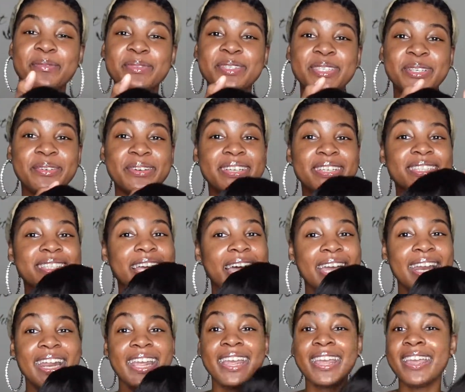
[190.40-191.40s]
so
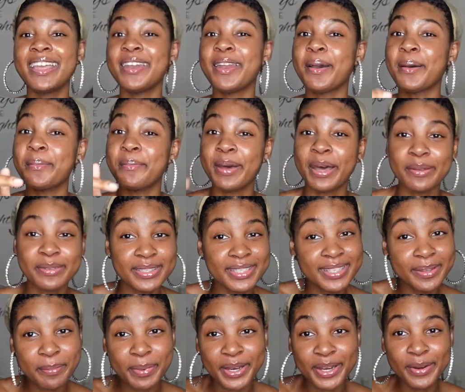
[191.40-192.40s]
excited, and I'm about to
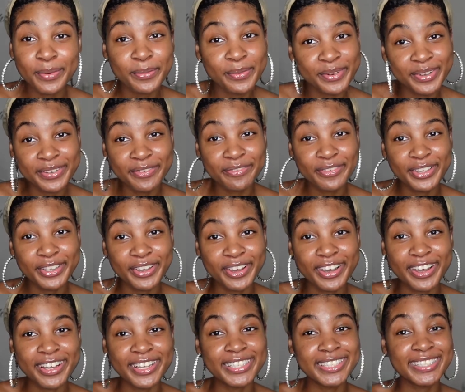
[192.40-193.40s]
put it on for
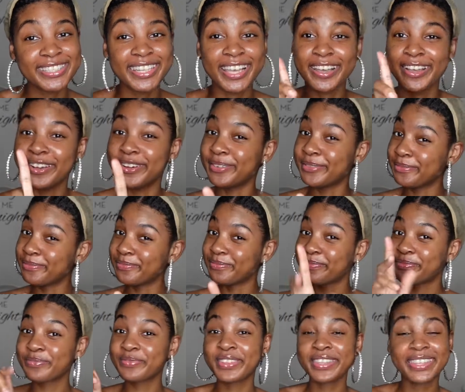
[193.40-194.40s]
y'all, so
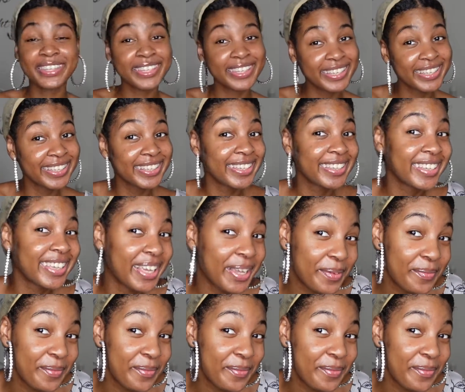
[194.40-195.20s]
keep